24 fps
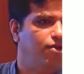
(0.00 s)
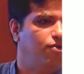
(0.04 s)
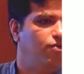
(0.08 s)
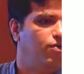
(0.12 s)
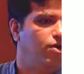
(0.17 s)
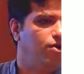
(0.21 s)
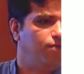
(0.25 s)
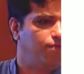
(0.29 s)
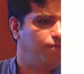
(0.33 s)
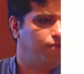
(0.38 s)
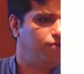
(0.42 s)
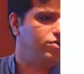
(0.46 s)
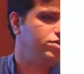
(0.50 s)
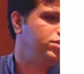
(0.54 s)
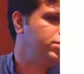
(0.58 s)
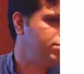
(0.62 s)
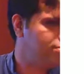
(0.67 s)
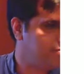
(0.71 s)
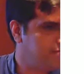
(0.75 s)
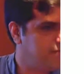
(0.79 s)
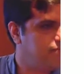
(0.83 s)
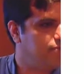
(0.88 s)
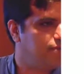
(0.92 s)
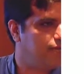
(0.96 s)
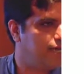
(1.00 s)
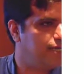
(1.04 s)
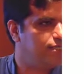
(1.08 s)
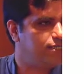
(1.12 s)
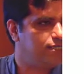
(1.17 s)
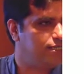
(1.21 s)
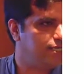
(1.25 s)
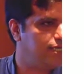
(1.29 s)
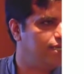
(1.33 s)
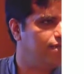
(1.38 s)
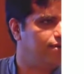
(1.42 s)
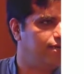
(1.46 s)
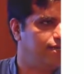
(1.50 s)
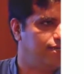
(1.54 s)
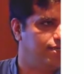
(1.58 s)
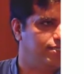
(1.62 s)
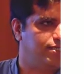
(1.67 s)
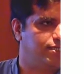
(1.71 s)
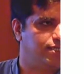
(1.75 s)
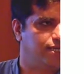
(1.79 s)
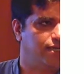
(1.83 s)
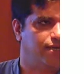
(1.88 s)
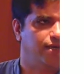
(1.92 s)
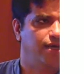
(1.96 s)
you want to push, that's still
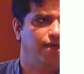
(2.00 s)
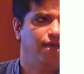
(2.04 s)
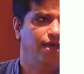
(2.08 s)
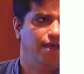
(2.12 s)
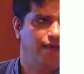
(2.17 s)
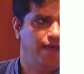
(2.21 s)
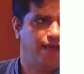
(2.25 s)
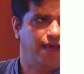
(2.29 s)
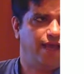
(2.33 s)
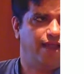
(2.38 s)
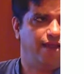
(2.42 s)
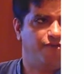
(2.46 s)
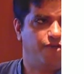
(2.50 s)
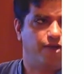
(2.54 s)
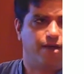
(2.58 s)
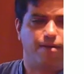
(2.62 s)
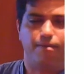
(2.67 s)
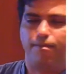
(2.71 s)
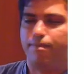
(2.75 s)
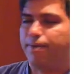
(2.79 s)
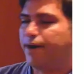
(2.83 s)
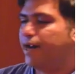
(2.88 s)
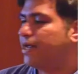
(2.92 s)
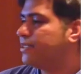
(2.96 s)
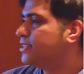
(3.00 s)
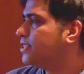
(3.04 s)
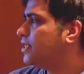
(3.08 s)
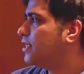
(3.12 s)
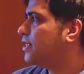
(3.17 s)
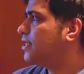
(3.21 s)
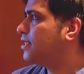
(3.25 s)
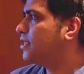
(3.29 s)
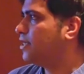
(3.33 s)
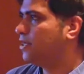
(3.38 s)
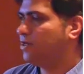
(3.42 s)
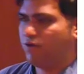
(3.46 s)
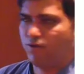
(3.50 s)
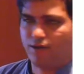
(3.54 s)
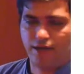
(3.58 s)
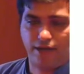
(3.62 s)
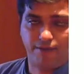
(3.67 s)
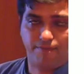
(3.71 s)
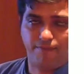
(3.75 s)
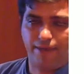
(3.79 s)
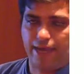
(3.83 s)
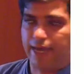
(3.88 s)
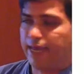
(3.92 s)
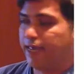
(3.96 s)
realistic. And if you compress it, you
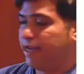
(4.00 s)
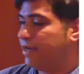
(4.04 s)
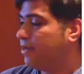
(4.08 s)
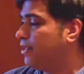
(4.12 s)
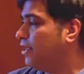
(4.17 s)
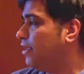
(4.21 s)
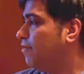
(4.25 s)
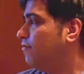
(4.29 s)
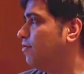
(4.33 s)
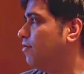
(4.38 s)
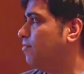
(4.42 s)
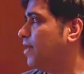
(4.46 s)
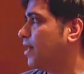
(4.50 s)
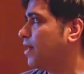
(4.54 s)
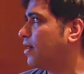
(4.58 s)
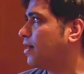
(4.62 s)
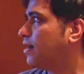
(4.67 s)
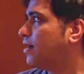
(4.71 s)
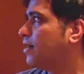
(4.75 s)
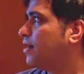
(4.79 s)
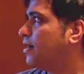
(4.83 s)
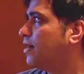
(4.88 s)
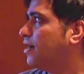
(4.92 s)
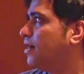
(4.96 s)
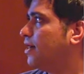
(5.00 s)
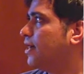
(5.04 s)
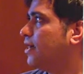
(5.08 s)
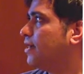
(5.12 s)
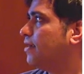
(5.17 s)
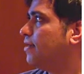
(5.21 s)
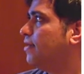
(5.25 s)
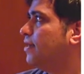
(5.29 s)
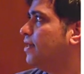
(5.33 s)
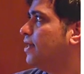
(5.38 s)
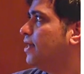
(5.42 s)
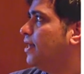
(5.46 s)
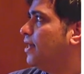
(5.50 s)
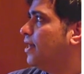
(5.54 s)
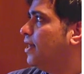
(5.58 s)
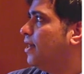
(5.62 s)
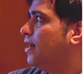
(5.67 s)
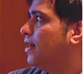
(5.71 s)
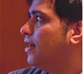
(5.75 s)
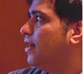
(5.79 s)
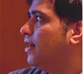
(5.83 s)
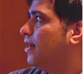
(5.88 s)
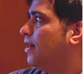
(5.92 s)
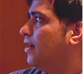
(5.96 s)
can make it even better.
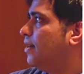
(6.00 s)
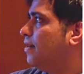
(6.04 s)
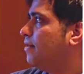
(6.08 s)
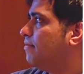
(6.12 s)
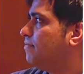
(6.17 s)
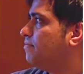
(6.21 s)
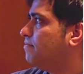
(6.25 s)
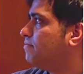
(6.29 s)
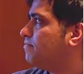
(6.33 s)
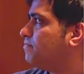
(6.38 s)
Right? Uh,